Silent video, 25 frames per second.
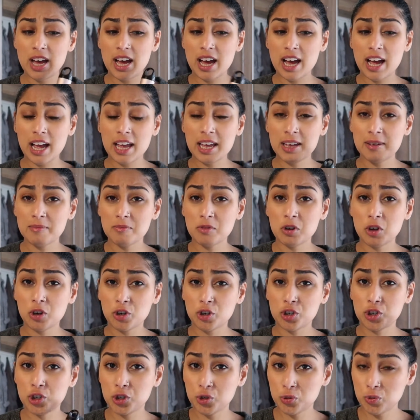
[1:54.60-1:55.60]
I am not
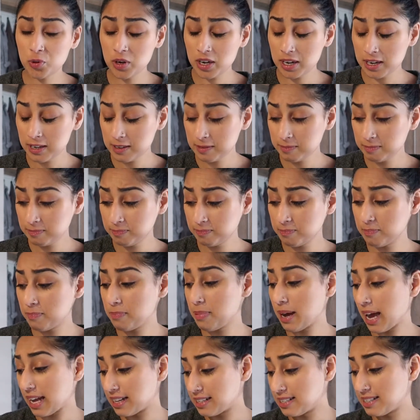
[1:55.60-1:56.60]
sure,
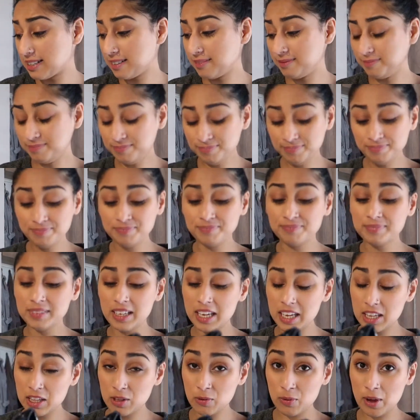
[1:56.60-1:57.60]
but
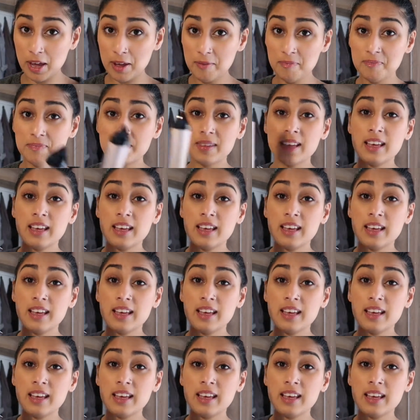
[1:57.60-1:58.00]
either way,